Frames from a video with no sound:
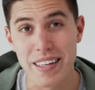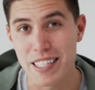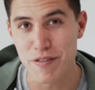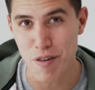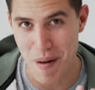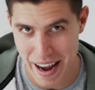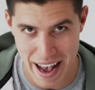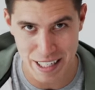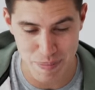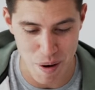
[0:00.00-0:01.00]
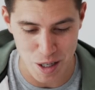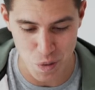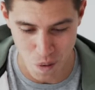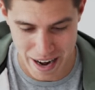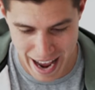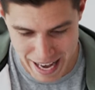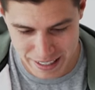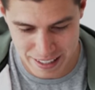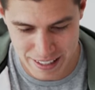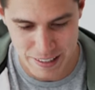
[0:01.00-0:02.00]
this for my Xbox One
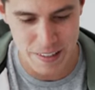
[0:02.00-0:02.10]
X.